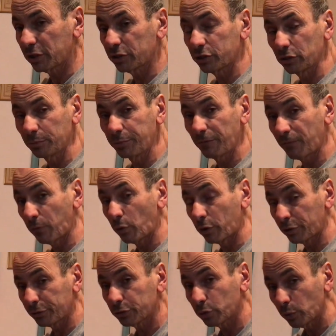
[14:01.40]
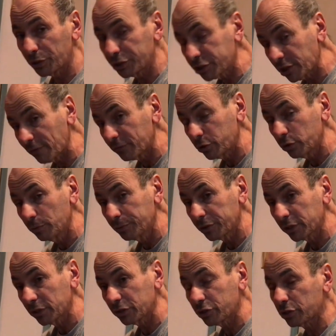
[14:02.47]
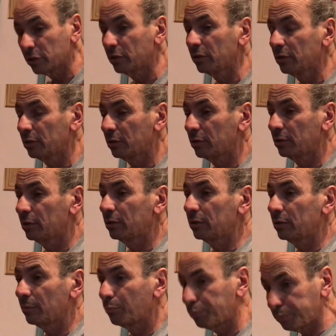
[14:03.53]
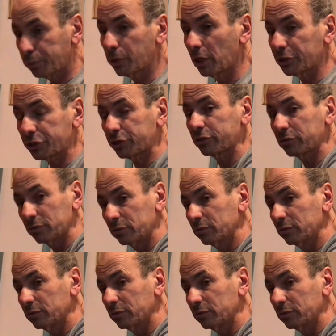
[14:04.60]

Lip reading: inch, it'll be 427 cubic inch, plus